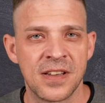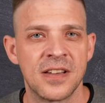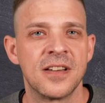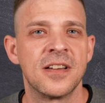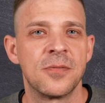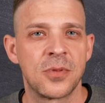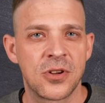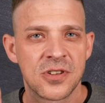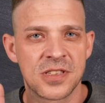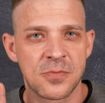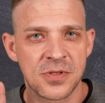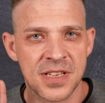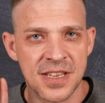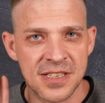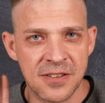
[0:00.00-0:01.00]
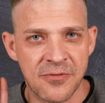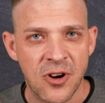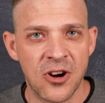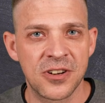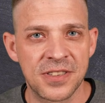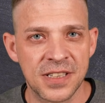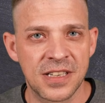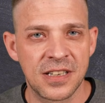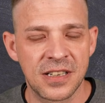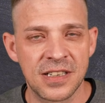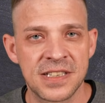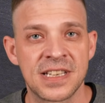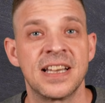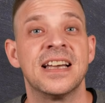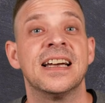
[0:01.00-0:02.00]
Because the possessive
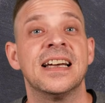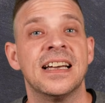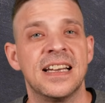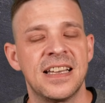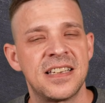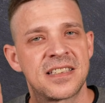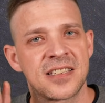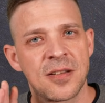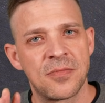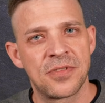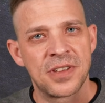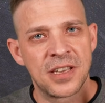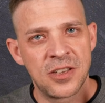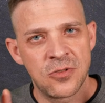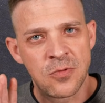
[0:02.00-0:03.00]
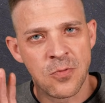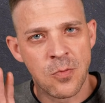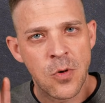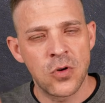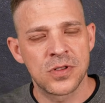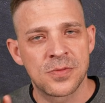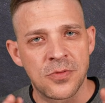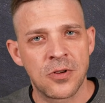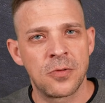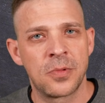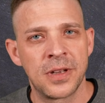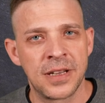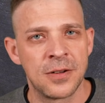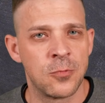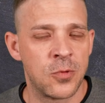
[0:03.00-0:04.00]
articles is something you most
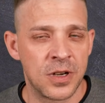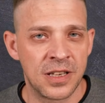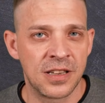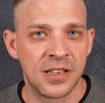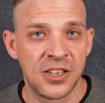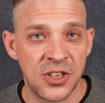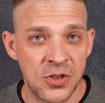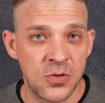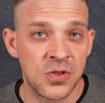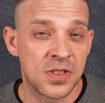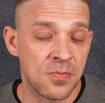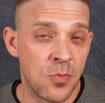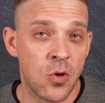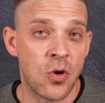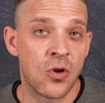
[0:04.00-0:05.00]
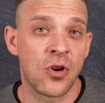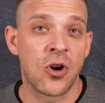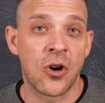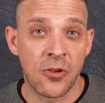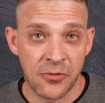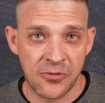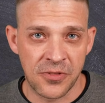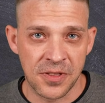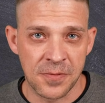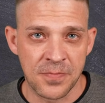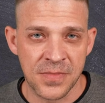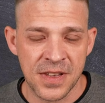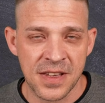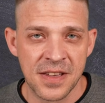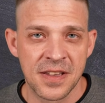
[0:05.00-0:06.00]
probably will use more often.
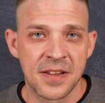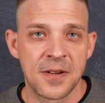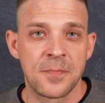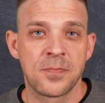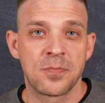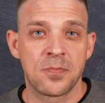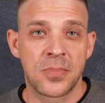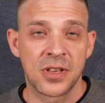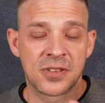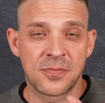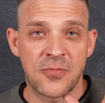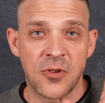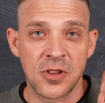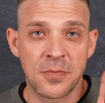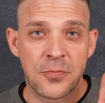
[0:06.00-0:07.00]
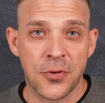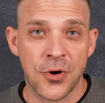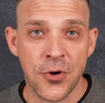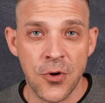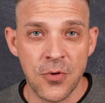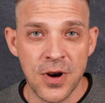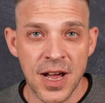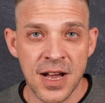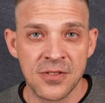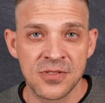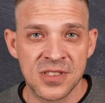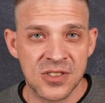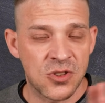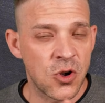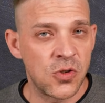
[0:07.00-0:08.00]
But for the
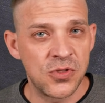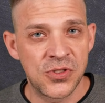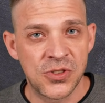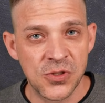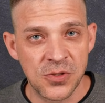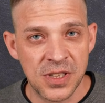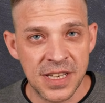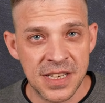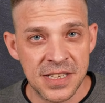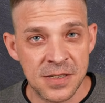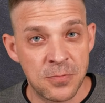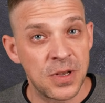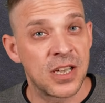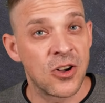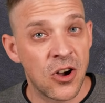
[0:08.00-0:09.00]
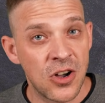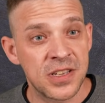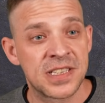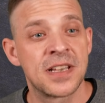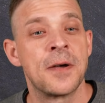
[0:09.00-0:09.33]
pronouns, don't do this because